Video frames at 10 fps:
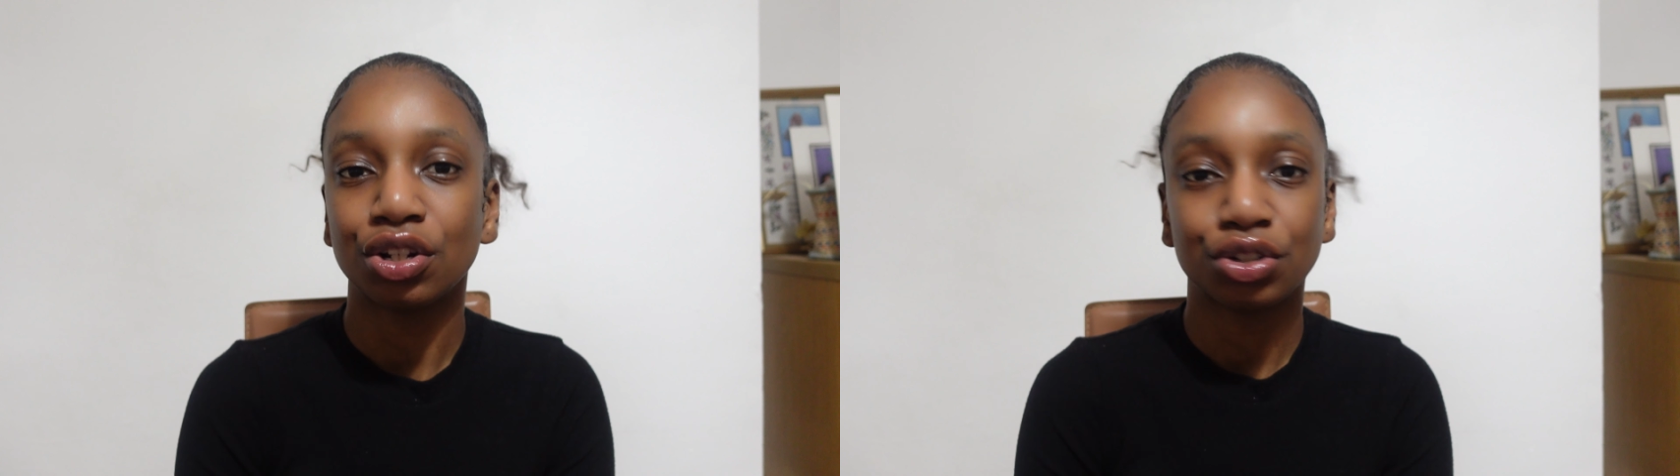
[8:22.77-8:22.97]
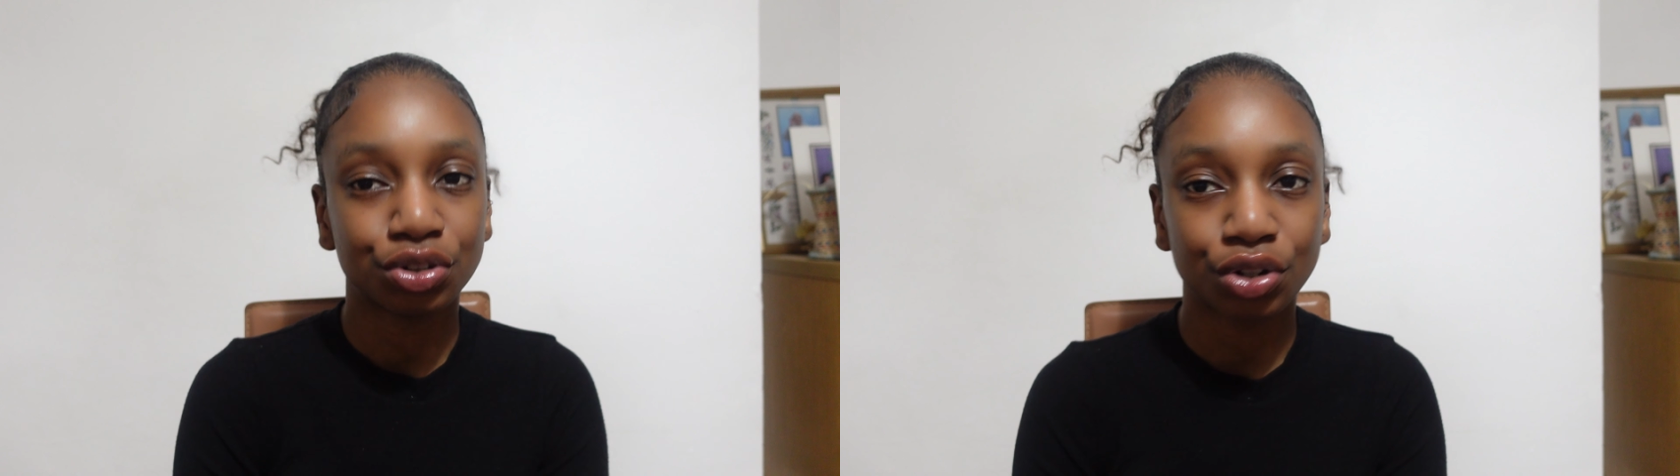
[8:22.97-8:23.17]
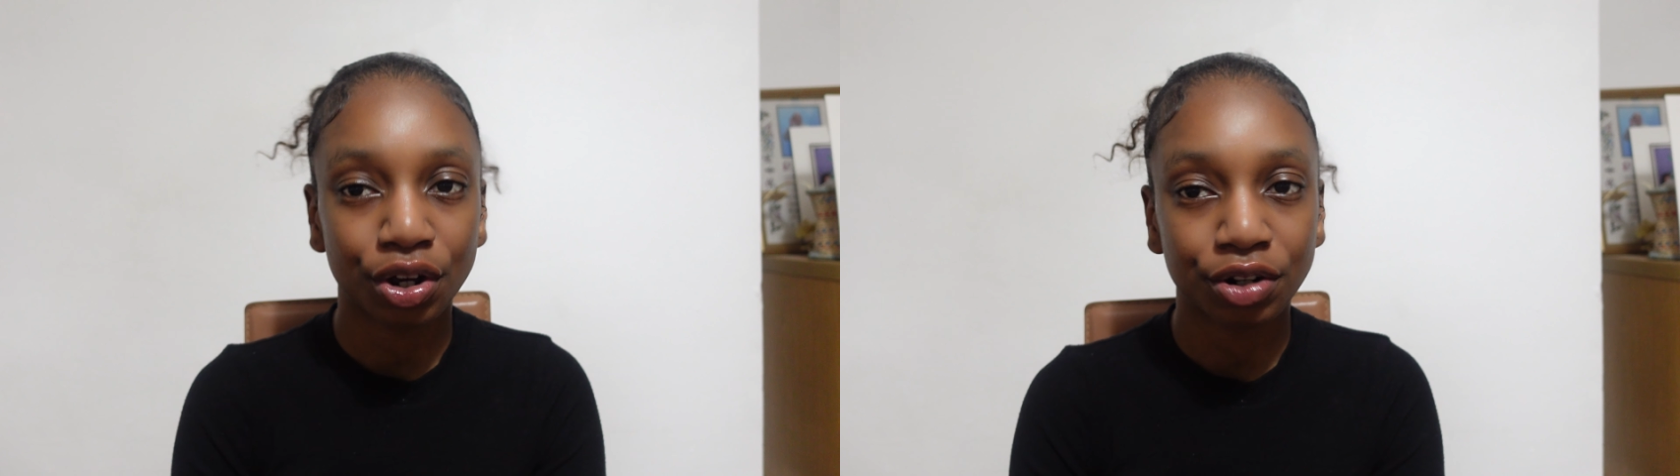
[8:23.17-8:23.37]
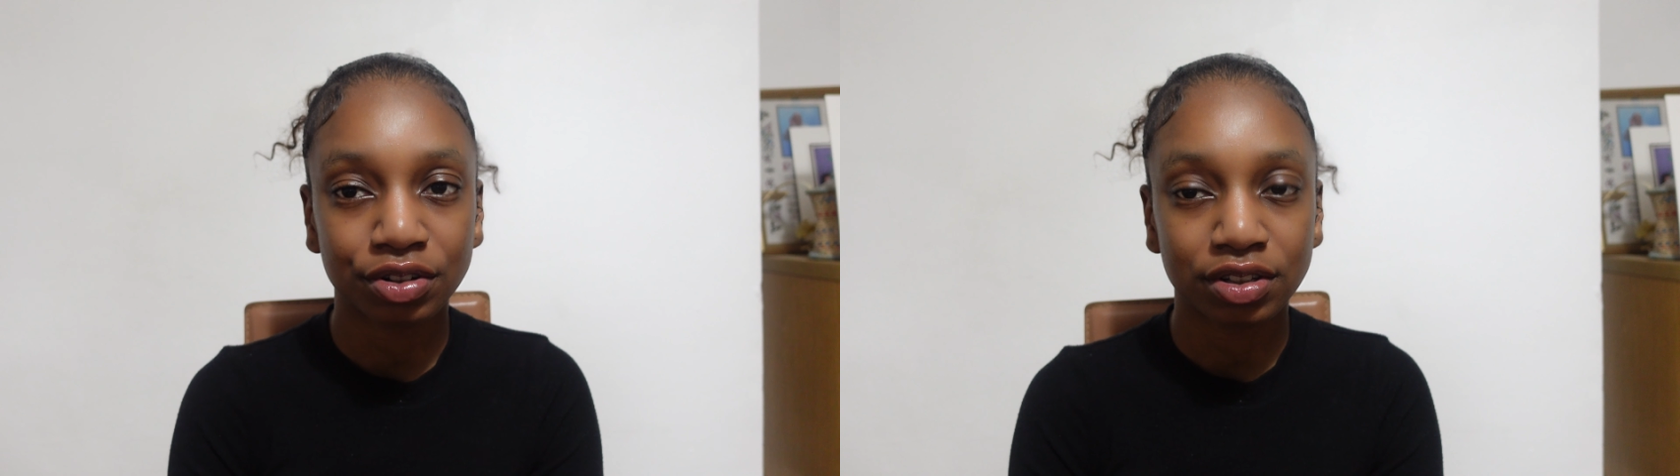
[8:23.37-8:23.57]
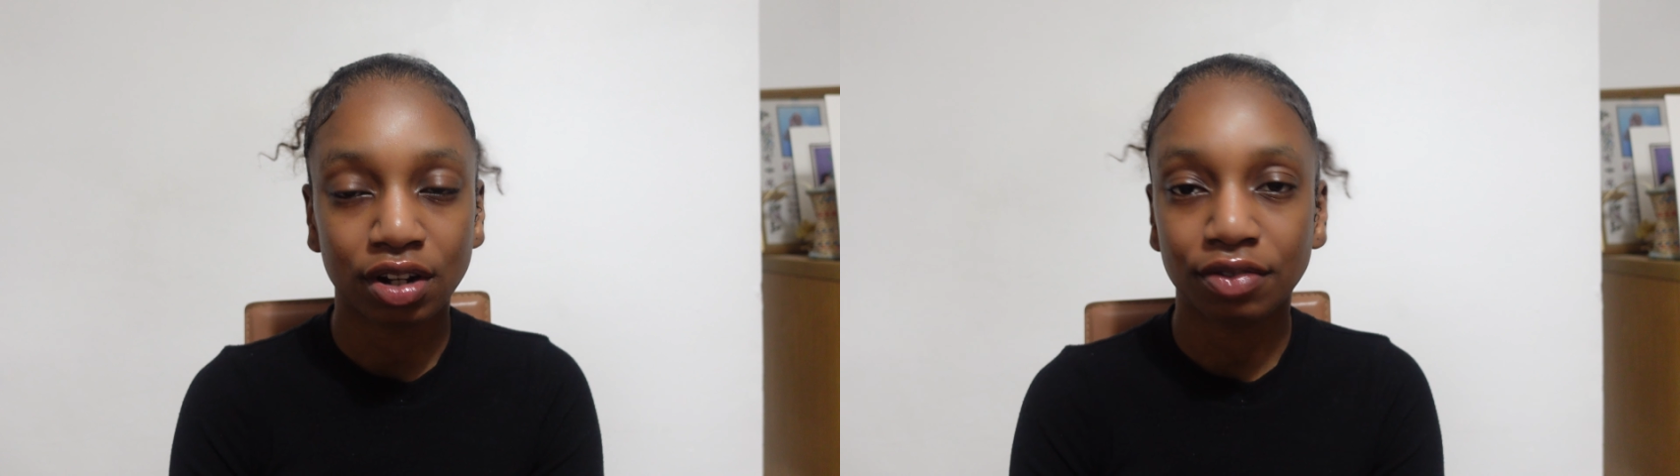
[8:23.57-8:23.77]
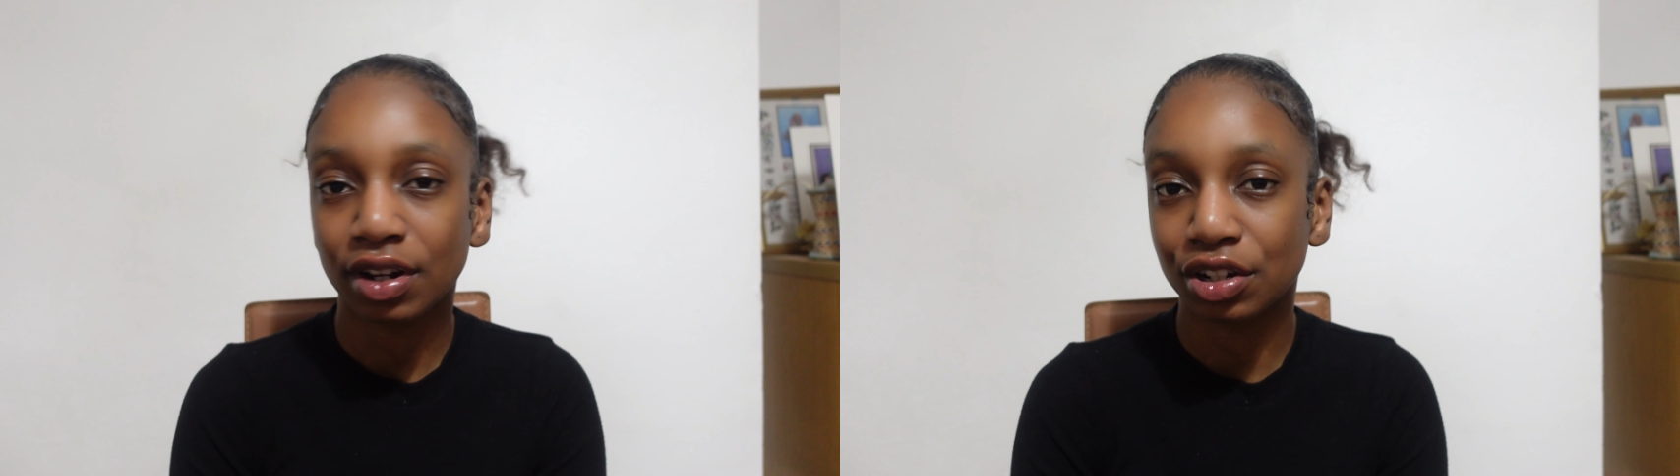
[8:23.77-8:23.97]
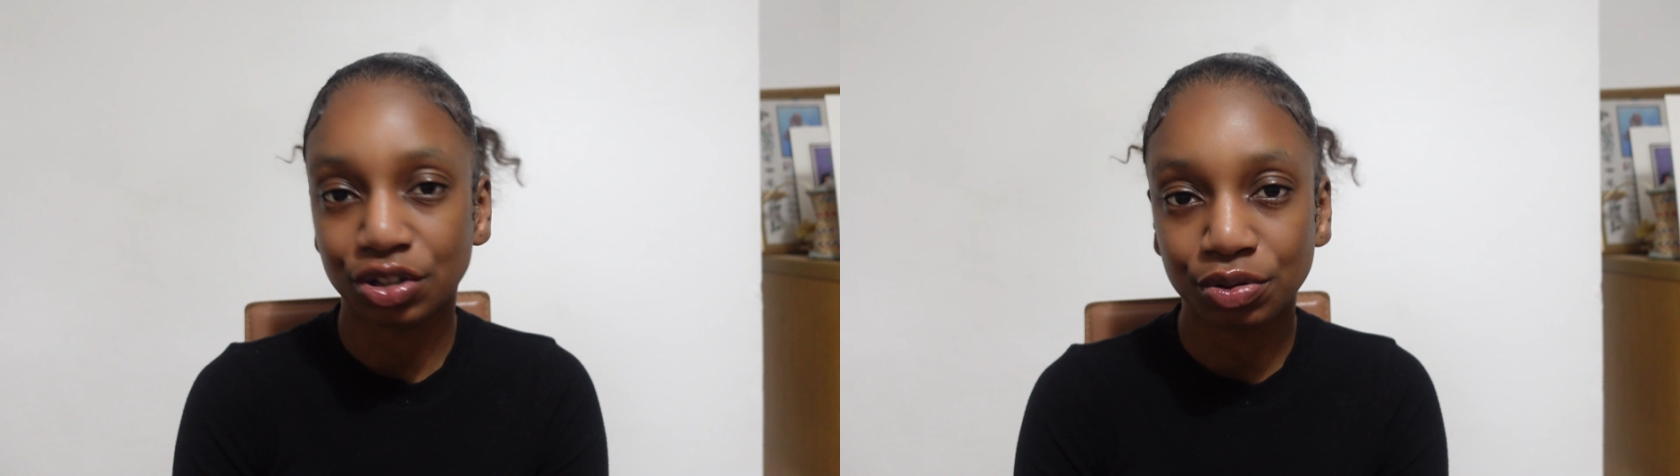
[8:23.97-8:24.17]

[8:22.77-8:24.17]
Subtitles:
Do your own stuff and you